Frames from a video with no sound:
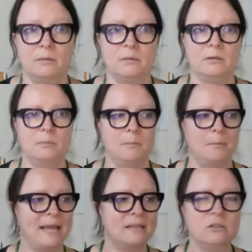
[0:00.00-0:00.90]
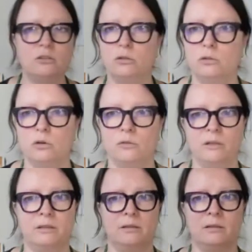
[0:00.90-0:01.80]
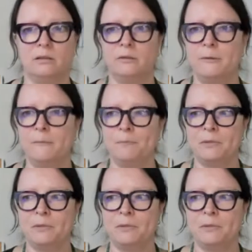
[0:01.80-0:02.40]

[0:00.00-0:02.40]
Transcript: the magnitude of it, the